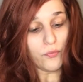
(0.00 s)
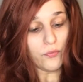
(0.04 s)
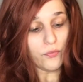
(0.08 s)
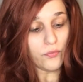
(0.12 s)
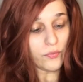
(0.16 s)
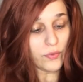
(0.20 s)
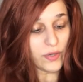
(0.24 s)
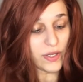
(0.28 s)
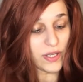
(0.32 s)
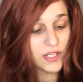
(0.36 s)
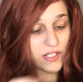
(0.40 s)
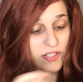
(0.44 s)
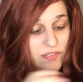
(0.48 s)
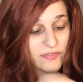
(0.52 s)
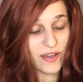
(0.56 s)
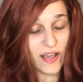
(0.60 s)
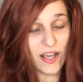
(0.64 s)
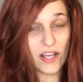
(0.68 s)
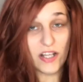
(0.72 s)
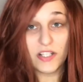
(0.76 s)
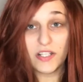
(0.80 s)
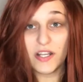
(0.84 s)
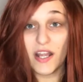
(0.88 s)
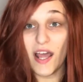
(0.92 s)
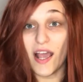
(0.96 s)
Wiggers
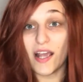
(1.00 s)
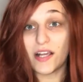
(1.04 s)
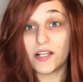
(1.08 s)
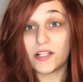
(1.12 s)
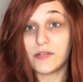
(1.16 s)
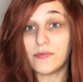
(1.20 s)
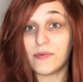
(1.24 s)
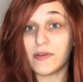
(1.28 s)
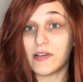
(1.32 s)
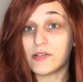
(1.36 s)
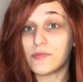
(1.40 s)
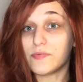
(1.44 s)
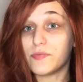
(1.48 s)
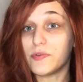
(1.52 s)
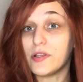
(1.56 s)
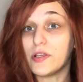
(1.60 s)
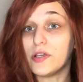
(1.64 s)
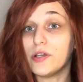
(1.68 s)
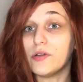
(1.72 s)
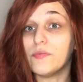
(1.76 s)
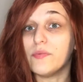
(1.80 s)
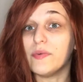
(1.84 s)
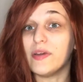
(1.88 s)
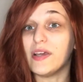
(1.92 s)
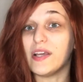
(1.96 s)
Fashion actually makes pretty
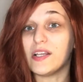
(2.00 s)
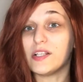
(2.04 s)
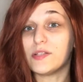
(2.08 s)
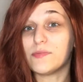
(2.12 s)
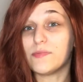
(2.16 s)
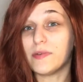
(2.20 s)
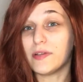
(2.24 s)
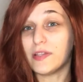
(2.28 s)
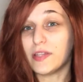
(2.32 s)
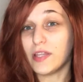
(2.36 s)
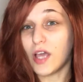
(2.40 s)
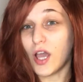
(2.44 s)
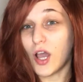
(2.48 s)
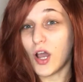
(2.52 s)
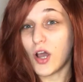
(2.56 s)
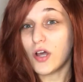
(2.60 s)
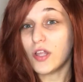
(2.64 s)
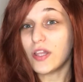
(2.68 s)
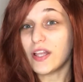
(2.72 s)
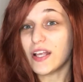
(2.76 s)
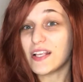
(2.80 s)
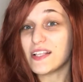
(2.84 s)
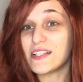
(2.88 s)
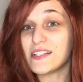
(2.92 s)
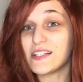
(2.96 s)
good wigs, but they are
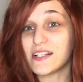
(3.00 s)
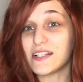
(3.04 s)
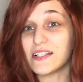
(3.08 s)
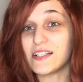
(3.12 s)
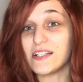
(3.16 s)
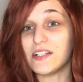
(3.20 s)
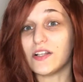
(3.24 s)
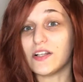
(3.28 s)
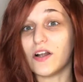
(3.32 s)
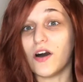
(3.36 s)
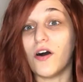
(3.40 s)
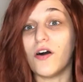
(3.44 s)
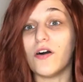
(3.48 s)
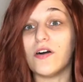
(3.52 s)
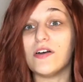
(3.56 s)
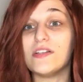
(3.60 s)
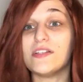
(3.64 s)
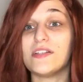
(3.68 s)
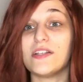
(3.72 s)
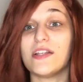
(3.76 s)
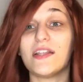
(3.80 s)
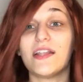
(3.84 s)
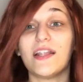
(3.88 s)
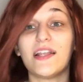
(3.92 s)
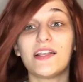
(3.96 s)
like $60,
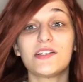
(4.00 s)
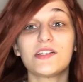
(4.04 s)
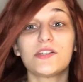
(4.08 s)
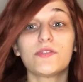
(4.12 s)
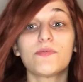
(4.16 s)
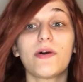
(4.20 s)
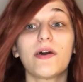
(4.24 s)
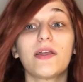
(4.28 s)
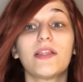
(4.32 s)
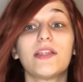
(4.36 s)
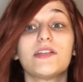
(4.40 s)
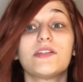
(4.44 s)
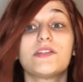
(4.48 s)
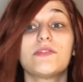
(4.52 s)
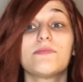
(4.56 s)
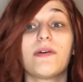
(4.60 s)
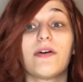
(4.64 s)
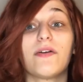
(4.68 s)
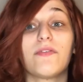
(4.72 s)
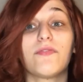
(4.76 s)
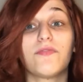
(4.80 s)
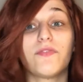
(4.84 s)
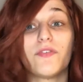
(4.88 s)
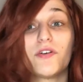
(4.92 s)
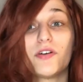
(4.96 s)
and this is why this was my
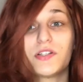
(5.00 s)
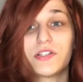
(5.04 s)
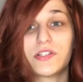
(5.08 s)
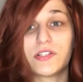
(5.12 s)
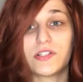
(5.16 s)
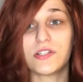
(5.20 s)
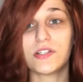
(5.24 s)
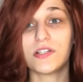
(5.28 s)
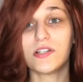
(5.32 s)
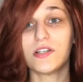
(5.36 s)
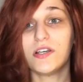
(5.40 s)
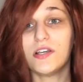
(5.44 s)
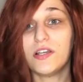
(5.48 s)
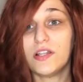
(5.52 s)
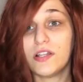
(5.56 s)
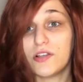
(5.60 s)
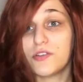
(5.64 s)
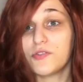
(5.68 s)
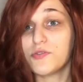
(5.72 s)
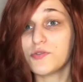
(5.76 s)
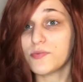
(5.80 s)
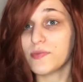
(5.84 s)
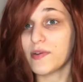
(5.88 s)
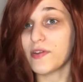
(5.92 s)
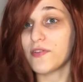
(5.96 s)

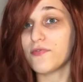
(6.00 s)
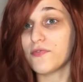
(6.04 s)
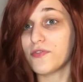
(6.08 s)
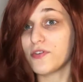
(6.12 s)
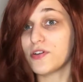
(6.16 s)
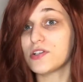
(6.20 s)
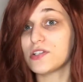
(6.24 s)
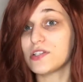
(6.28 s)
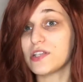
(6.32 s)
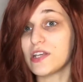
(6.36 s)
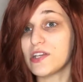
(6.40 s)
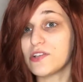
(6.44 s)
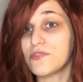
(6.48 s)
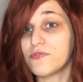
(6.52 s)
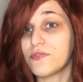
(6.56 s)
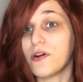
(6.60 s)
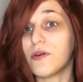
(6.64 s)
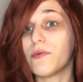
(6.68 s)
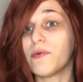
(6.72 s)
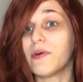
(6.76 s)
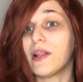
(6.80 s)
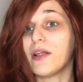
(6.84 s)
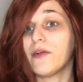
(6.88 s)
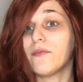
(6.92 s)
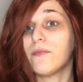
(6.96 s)
first lace front when
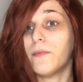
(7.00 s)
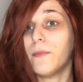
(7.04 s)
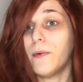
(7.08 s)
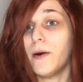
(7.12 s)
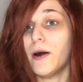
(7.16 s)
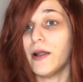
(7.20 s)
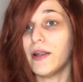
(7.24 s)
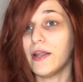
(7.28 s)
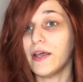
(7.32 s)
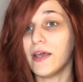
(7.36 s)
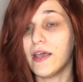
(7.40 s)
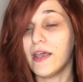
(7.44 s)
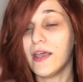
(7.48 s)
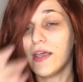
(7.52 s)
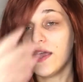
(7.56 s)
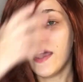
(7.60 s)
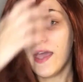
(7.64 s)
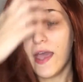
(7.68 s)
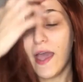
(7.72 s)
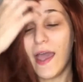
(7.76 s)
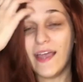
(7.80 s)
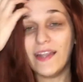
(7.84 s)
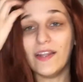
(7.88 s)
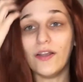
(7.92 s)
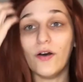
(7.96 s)
I bought it,
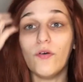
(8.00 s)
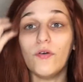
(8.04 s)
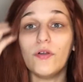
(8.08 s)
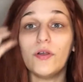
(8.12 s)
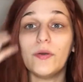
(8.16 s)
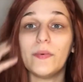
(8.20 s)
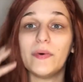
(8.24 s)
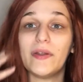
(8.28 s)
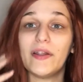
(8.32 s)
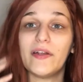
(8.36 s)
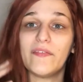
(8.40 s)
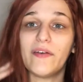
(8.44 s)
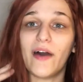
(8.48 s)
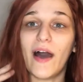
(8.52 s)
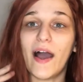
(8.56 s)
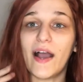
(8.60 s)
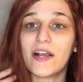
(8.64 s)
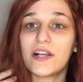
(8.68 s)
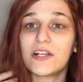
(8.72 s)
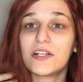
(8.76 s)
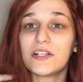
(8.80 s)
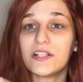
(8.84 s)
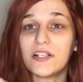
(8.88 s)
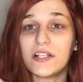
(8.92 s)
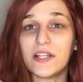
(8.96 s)
and the only one I've
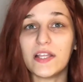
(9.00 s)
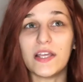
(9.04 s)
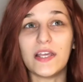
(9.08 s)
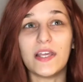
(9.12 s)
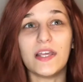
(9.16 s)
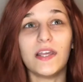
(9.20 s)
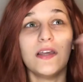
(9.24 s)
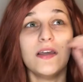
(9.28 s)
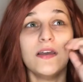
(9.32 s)
actually